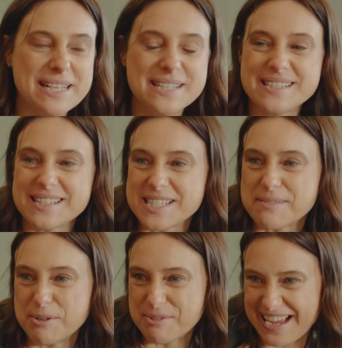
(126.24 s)
Meeniyan's a
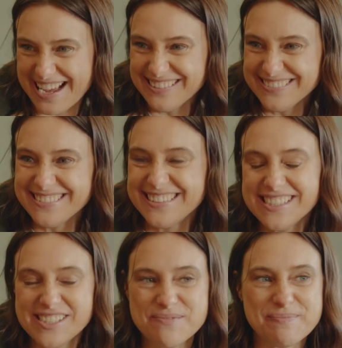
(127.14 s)
small town,
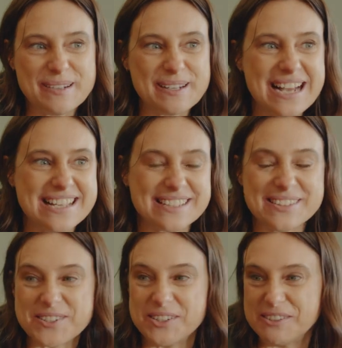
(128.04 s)
but it has a lot to